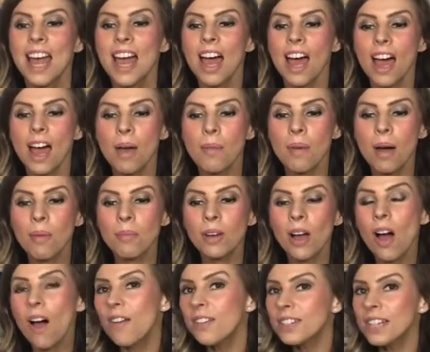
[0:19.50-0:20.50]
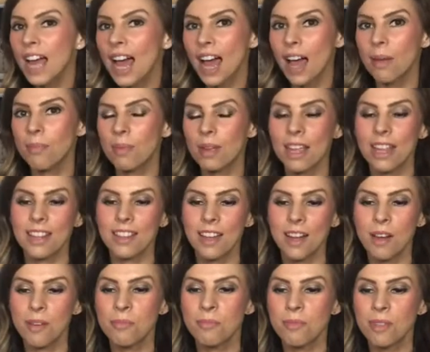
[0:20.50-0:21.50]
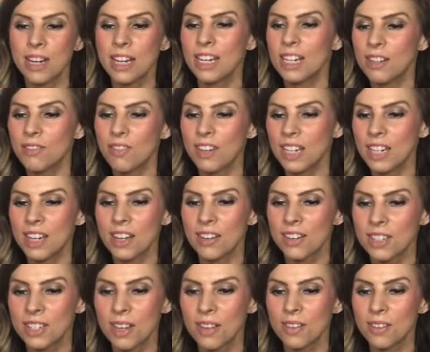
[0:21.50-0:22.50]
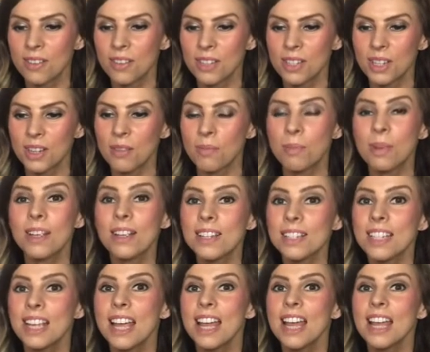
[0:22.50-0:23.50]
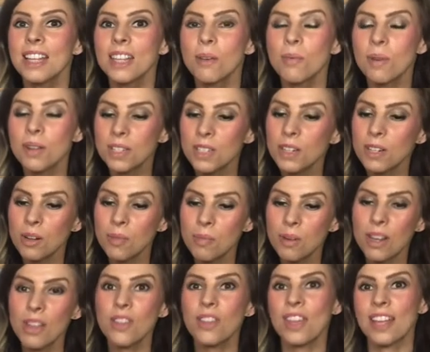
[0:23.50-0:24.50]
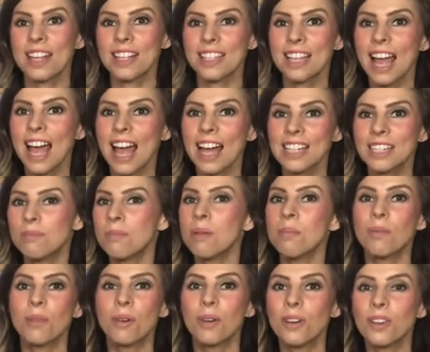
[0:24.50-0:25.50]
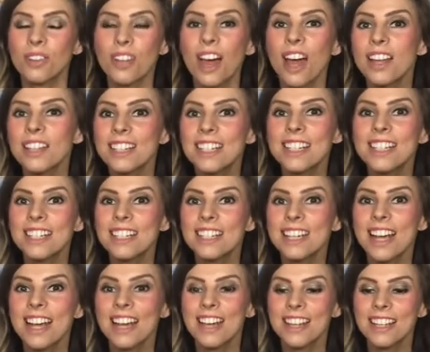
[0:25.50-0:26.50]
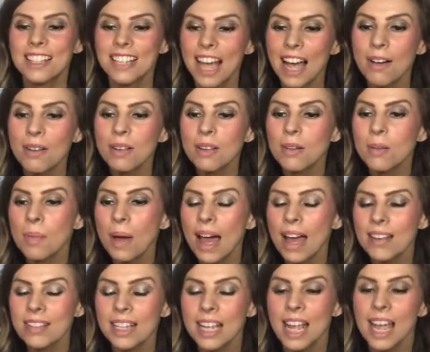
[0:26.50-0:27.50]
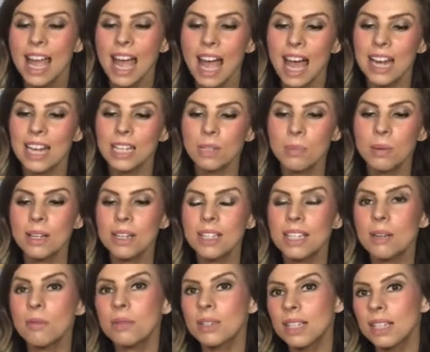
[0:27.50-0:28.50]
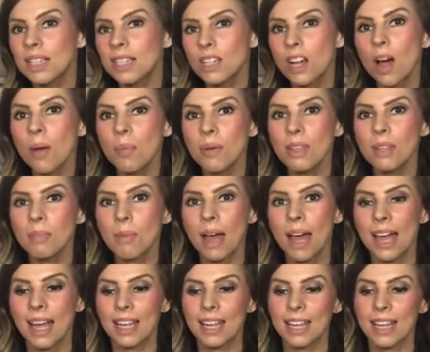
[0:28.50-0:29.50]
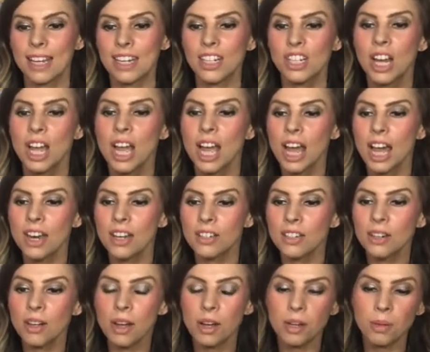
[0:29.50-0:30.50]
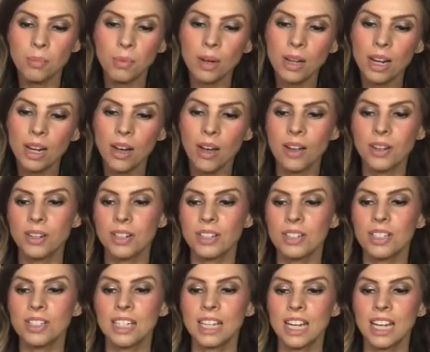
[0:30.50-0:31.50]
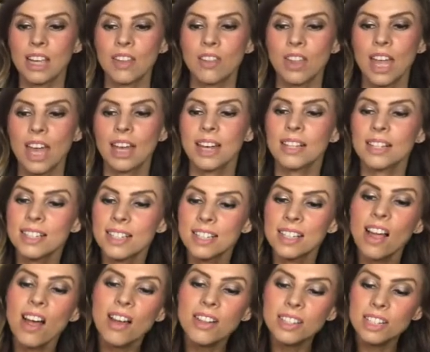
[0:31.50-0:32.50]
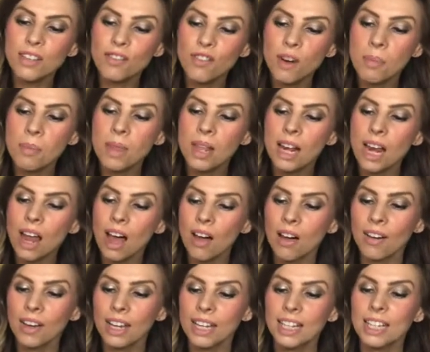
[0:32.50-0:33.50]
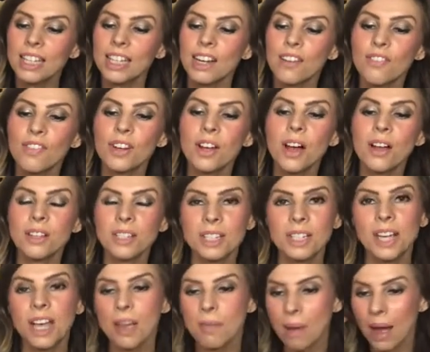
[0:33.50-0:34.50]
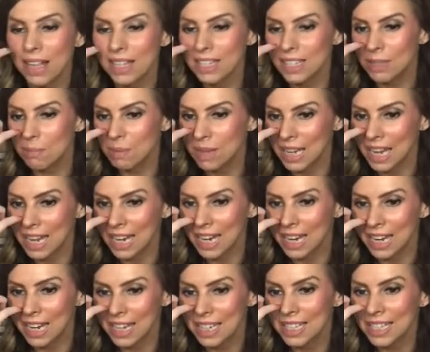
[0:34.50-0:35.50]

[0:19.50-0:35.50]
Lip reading: I'm kind of happy that I'm bringing a video so soon, because there was a couple of things that I had in my book that I didn't tell you about, and it's because it was at the top of the page and I put a line underneath it, and I'd started from the line and then I forgot to go back to the beginning.